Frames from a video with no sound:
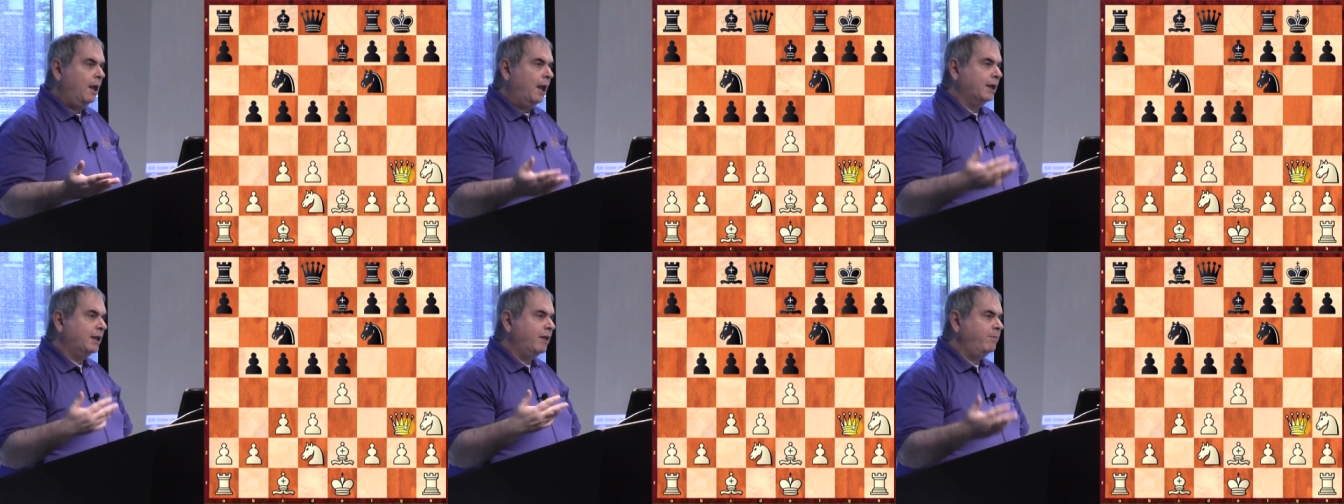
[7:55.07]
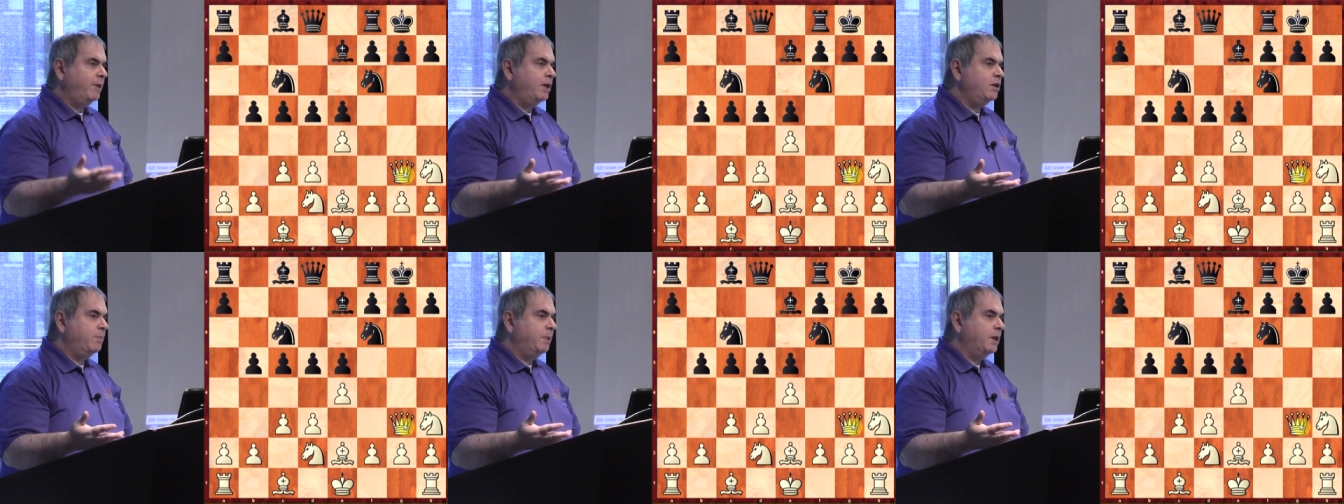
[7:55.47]
and give me
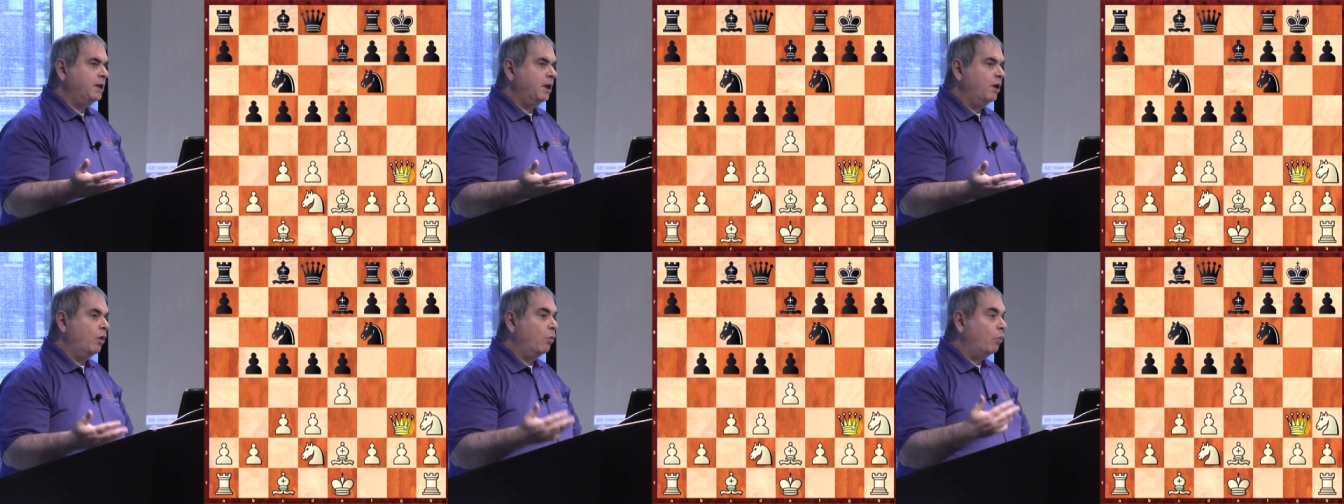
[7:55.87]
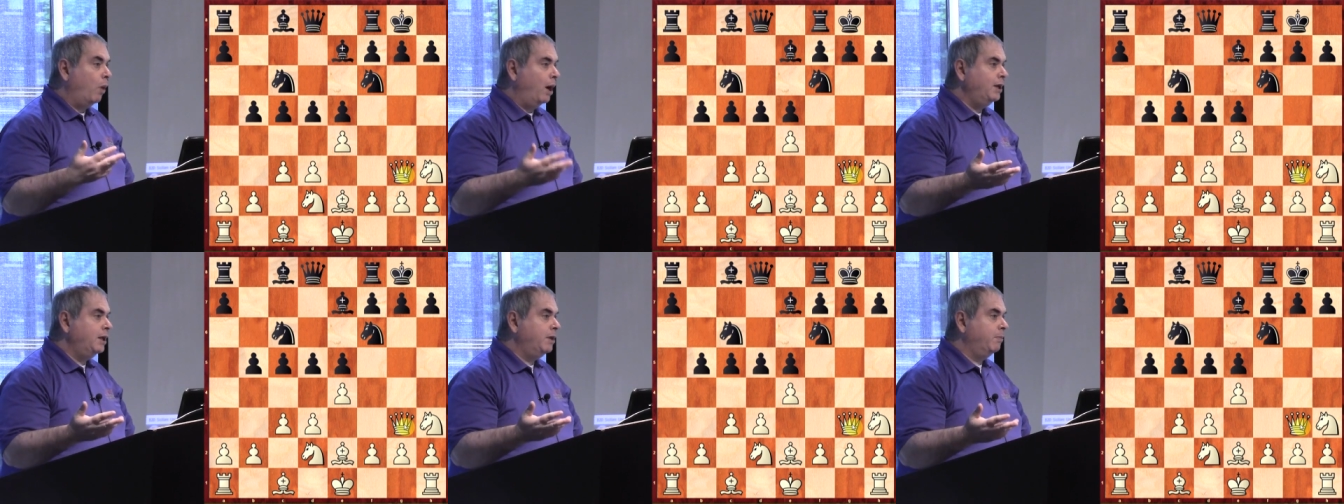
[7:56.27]
an opinion,
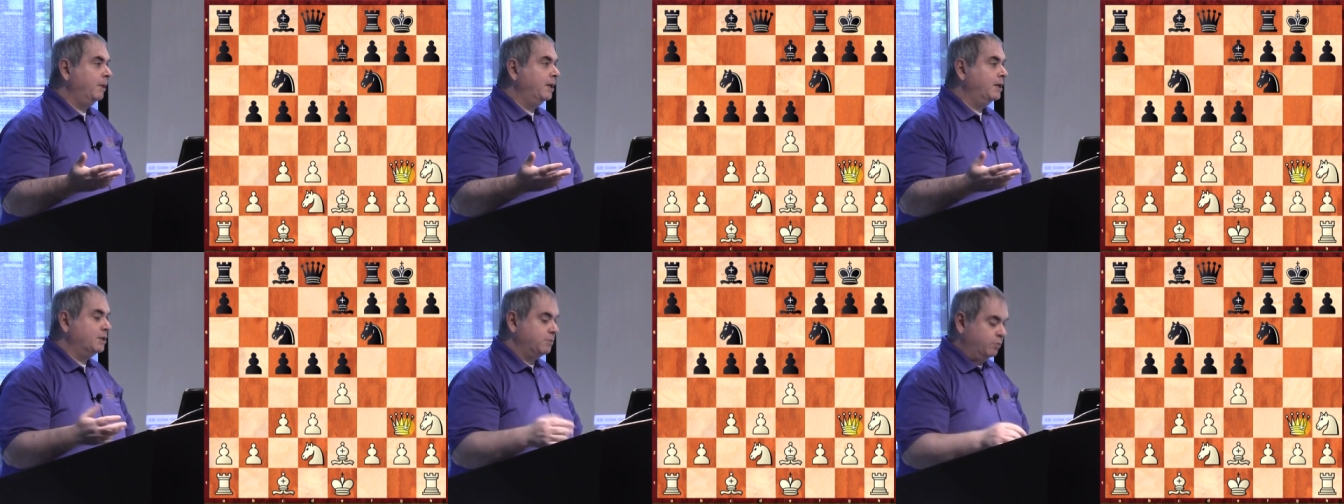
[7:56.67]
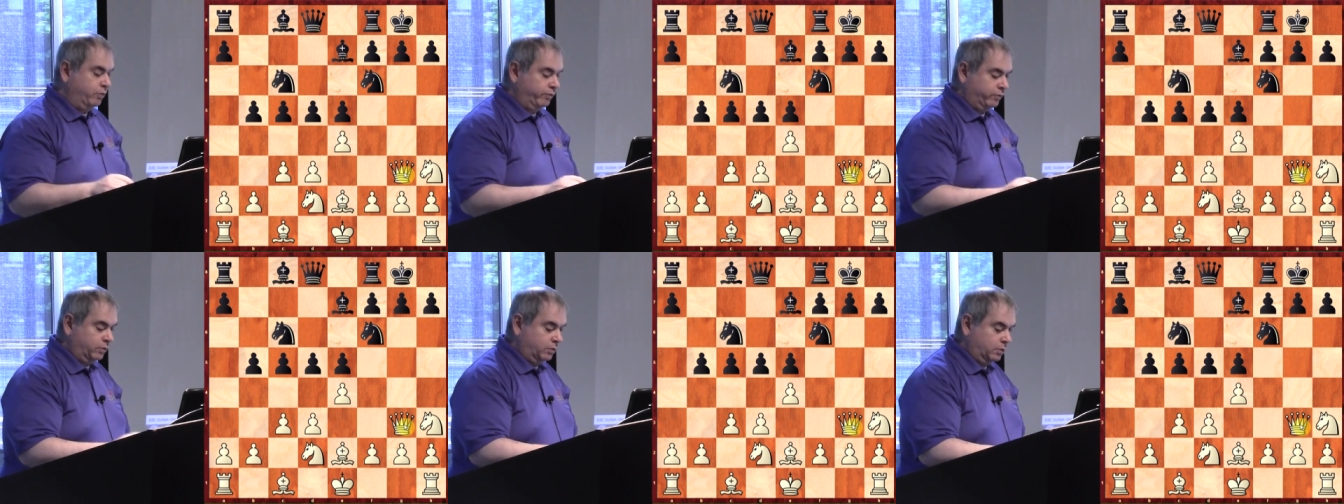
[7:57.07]
why did he play this
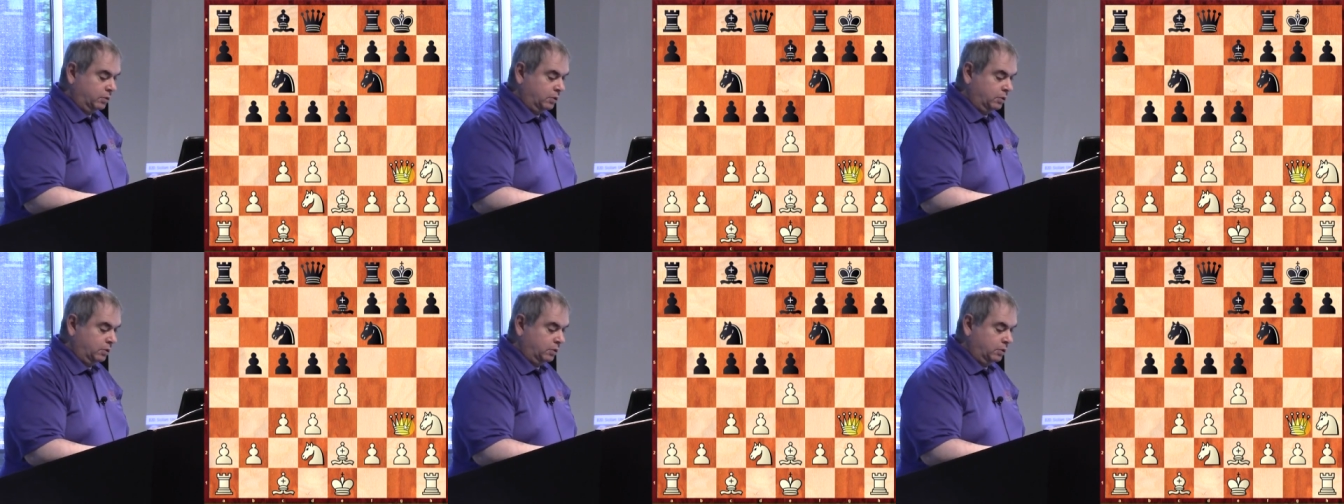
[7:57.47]
move?